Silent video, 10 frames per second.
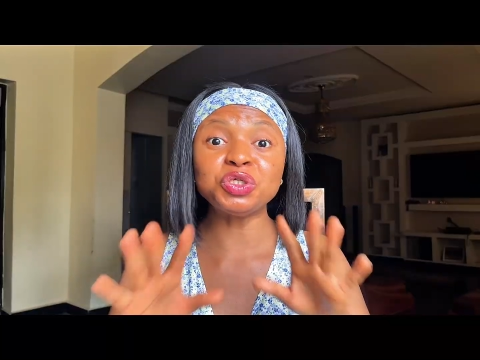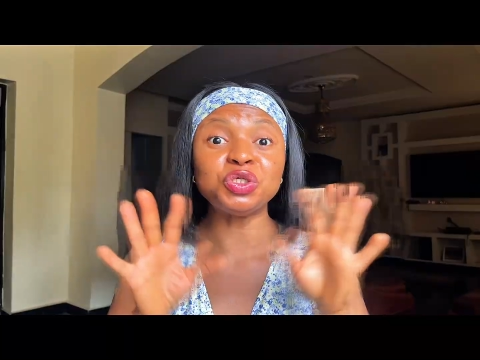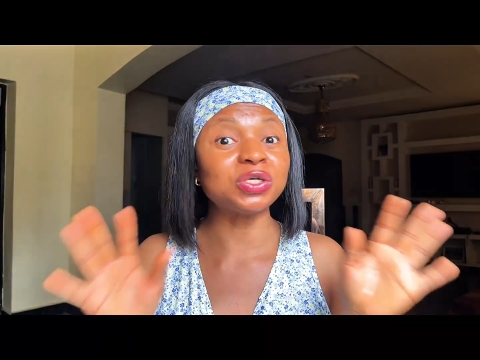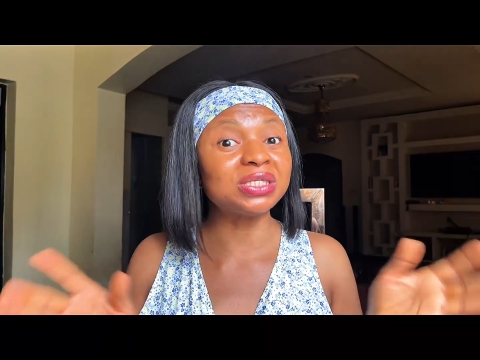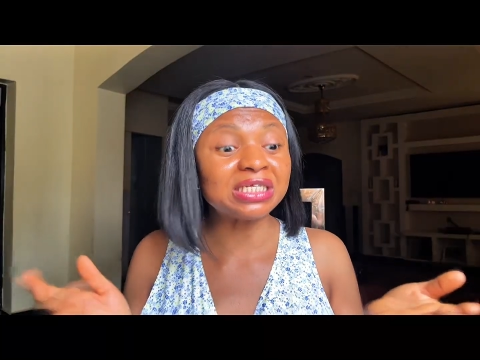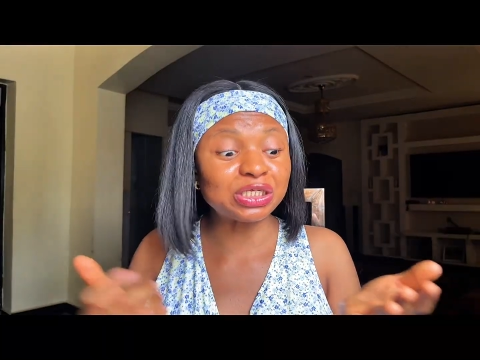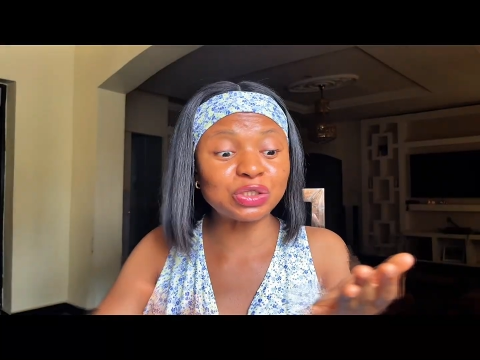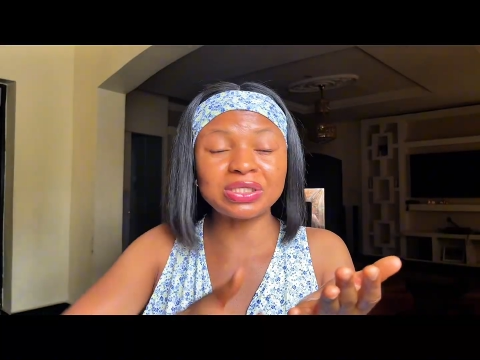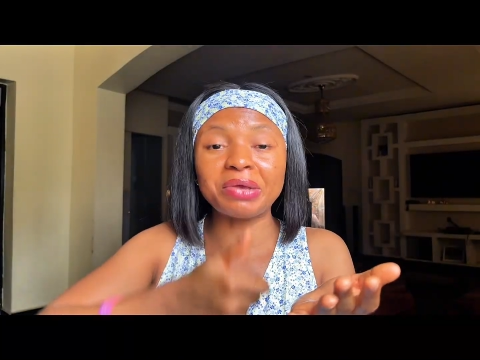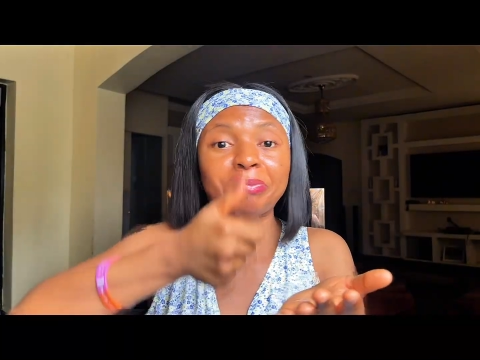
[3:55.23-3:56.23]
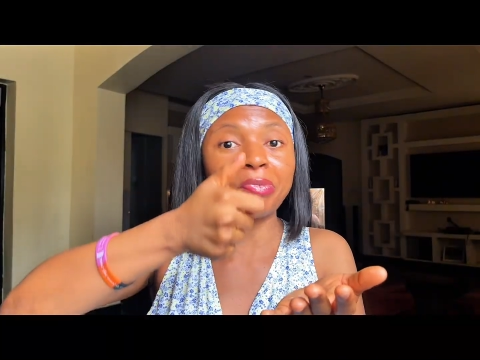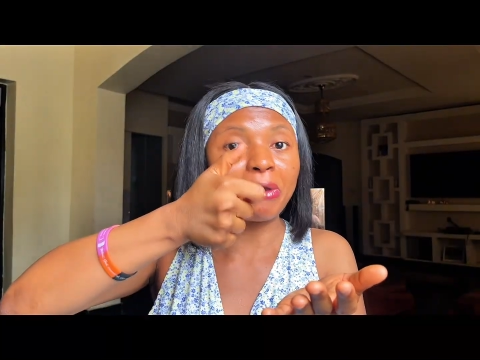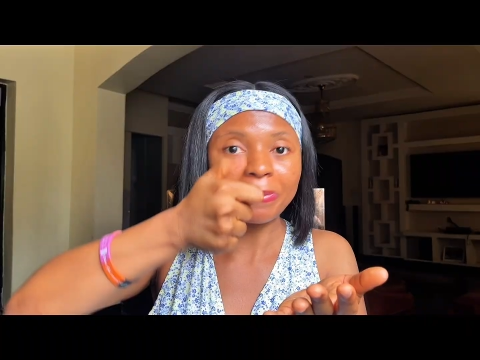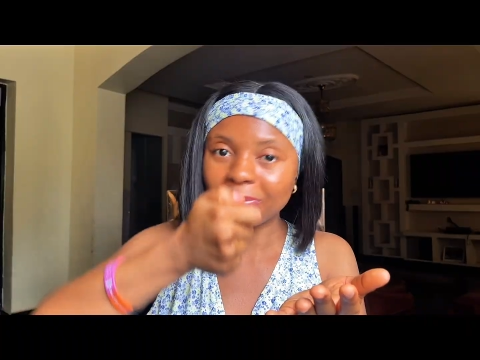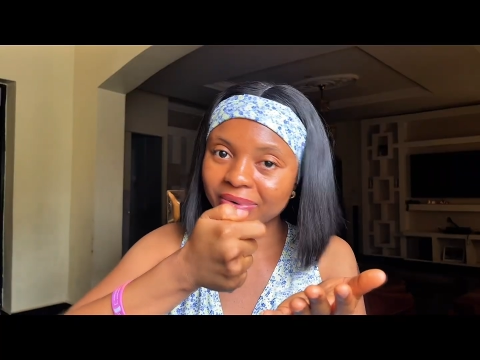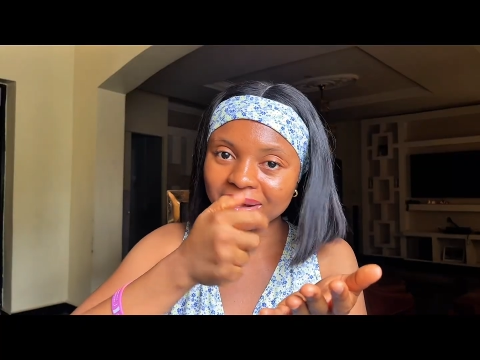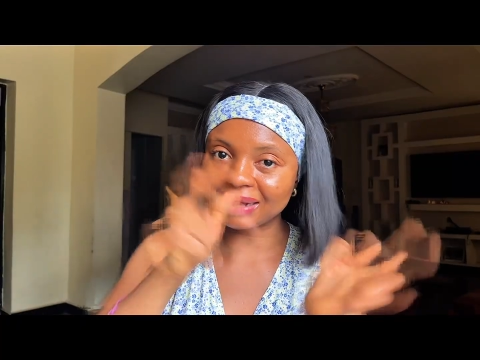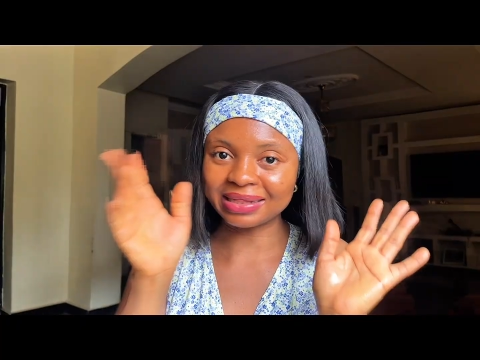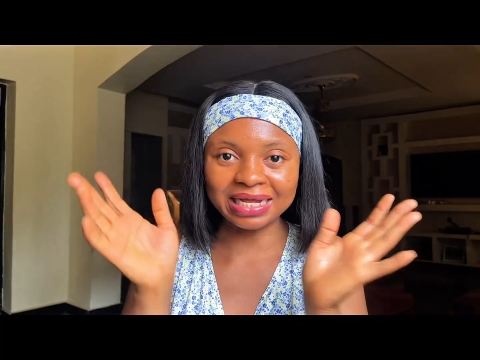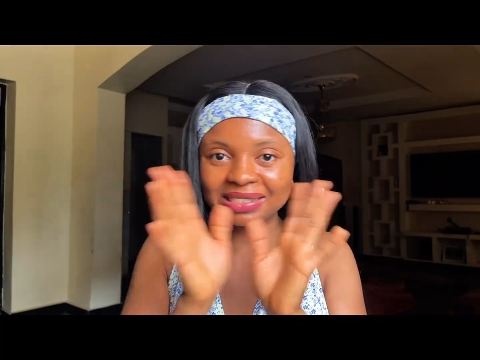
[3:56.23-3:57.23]
you just need is just a pump,
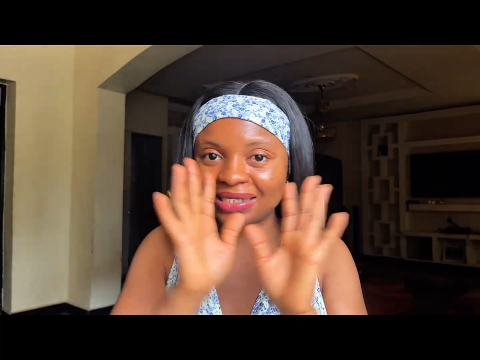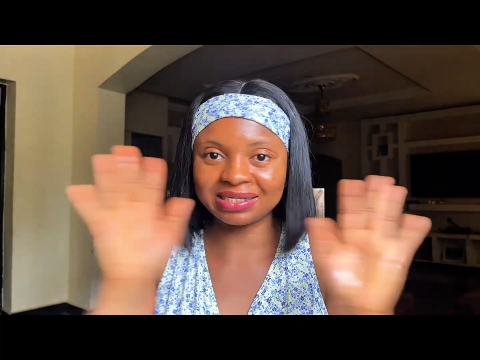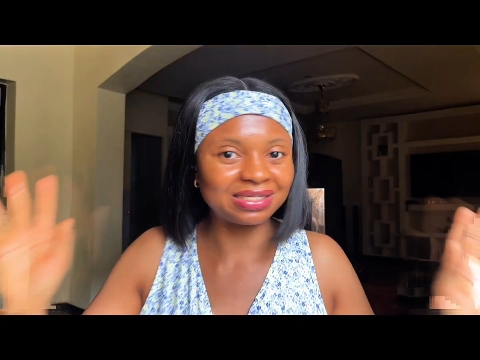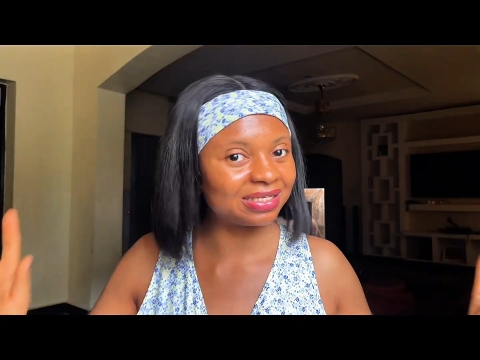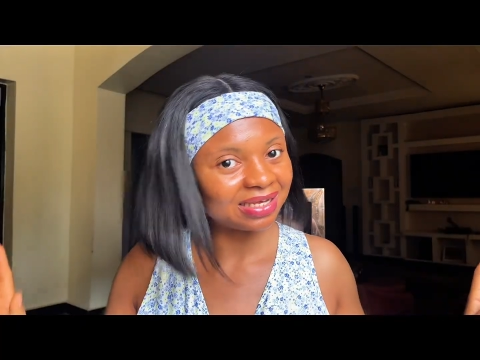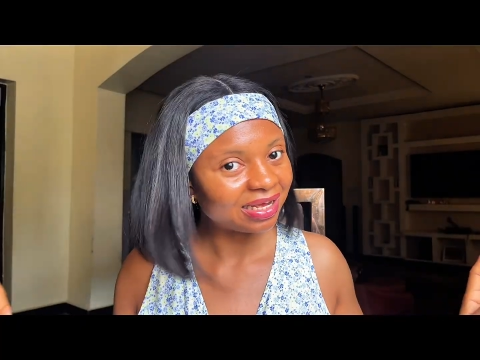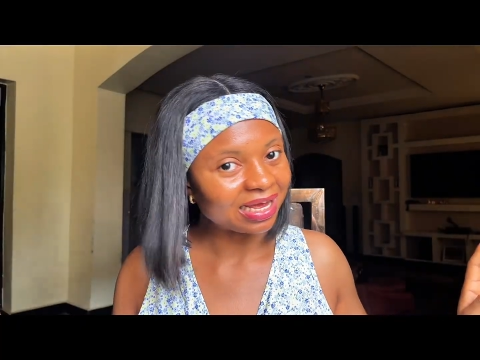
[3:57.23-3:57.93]
and that's it,